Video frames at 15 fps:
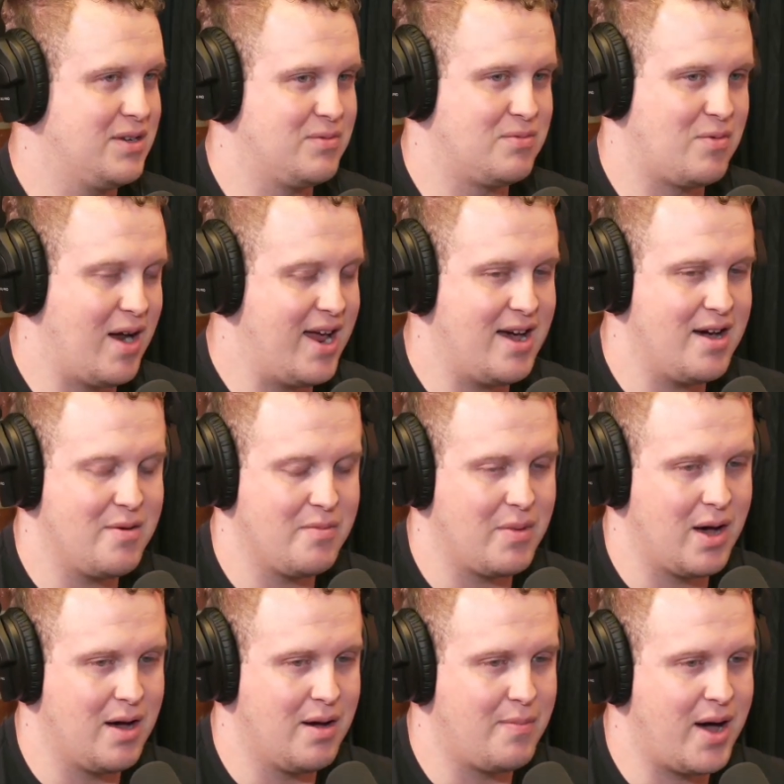right out
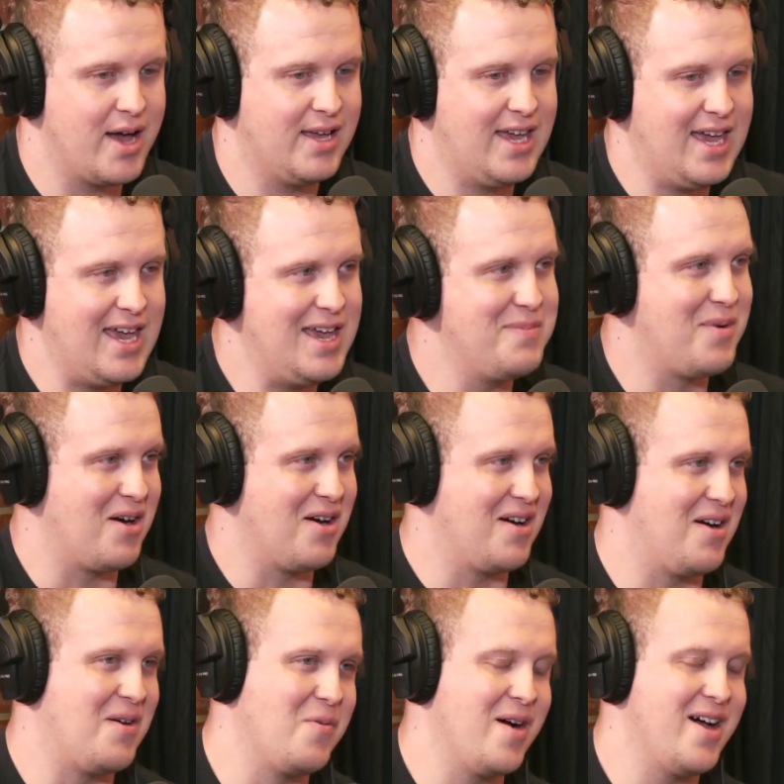by Key Bar
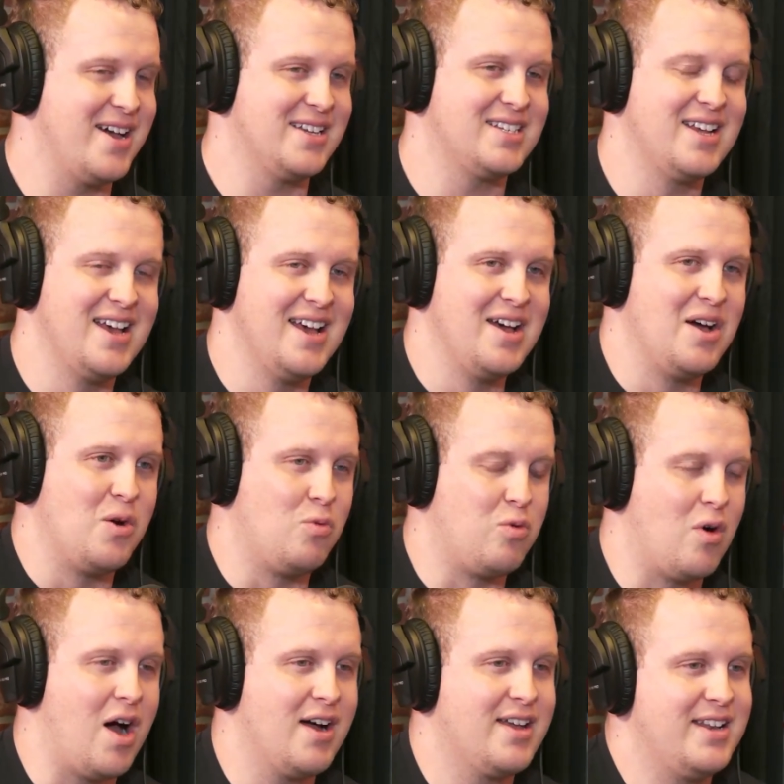on West,
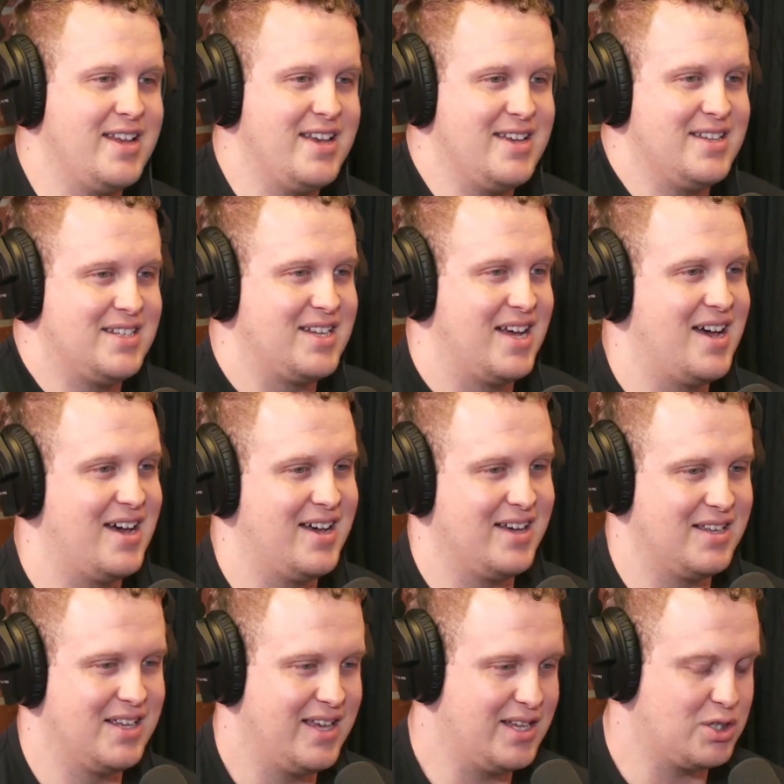rocking his
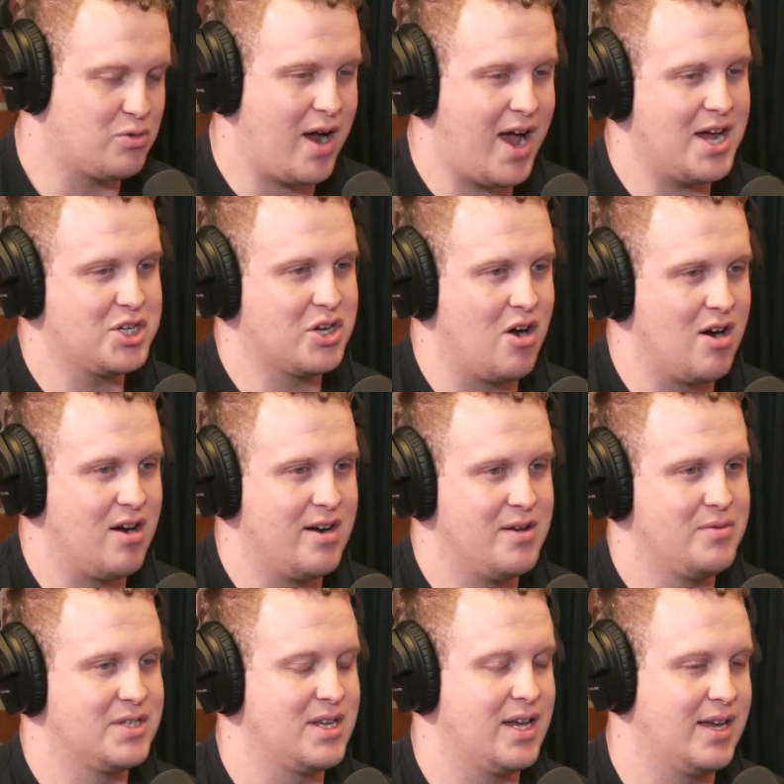rash guard. It
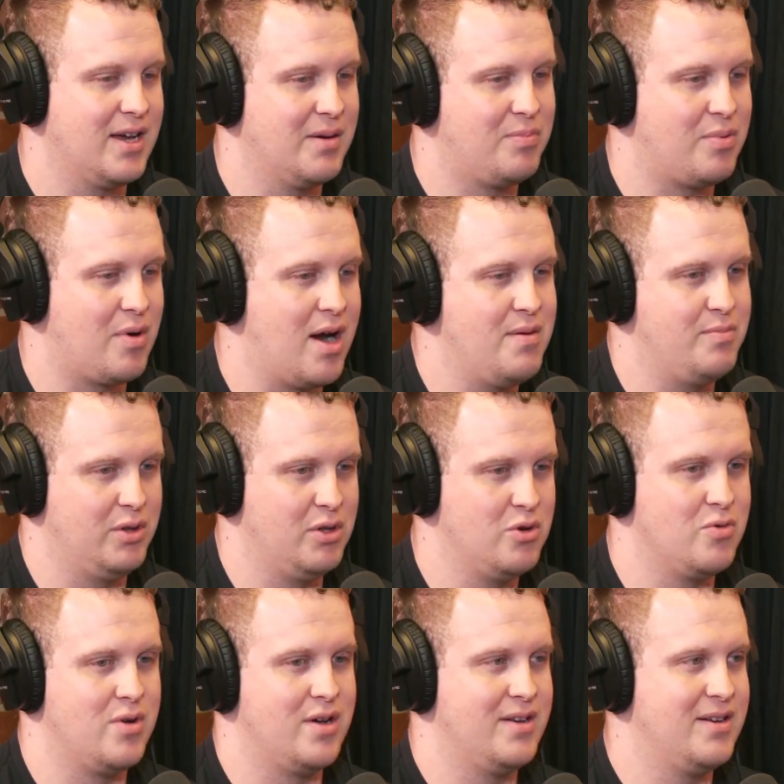was like a bright blue
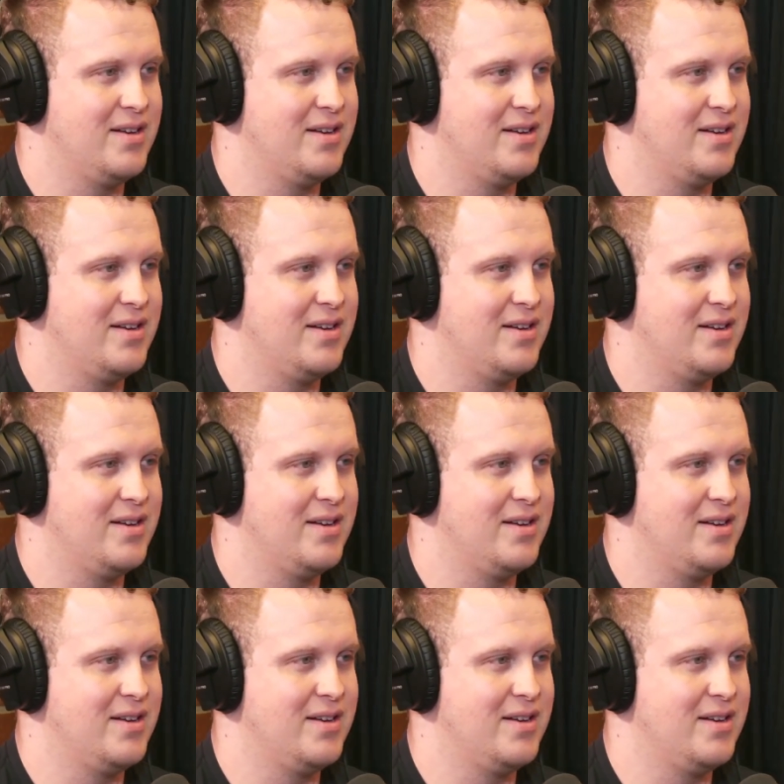one.